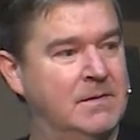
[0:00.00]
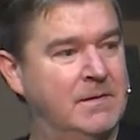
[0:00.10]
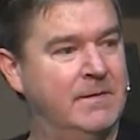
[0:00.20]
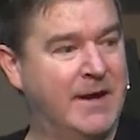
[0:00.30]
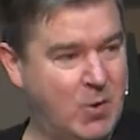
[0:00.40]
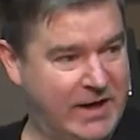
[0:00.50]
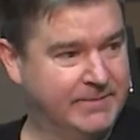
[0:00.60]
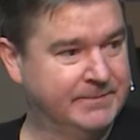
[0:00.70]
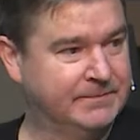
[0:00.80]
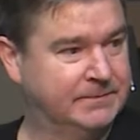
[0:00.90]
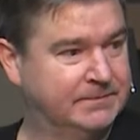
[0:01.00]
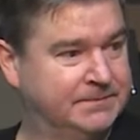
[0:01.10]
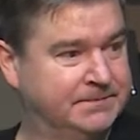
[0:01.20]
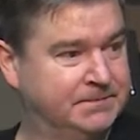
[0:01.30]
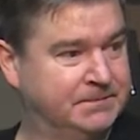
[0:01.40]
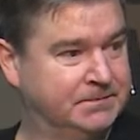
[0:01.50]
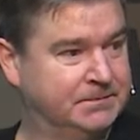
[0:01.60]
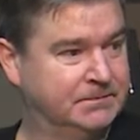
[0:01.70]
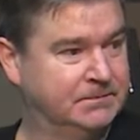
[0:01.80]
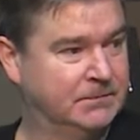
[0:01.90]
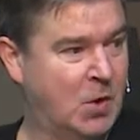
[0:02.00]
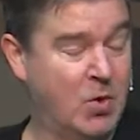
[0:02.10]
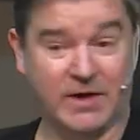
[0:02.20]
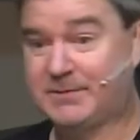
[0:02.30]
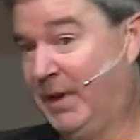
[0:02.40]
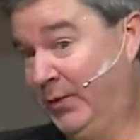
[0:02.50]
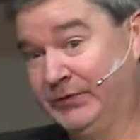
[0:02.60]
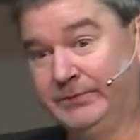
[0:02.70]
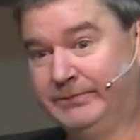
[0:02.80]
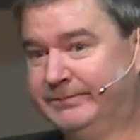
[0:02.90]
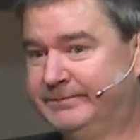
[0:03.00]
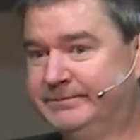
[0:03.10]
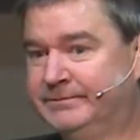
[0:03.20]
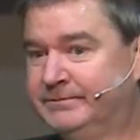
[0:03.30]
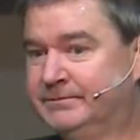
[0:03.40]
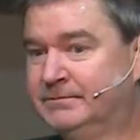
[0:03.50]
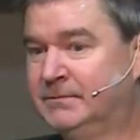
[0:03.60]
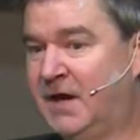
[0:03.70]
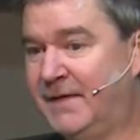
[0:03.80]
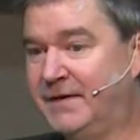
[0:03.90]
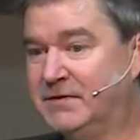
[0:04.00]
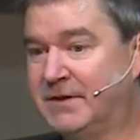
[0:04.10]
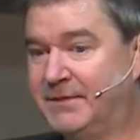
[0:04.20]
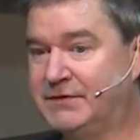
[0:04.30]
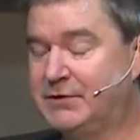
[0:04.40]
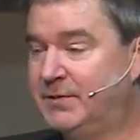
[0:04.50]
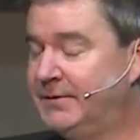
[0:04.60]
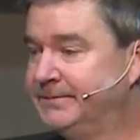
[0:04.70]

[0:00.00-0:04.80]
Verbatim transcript: they quit or it explodes and they do something stupid.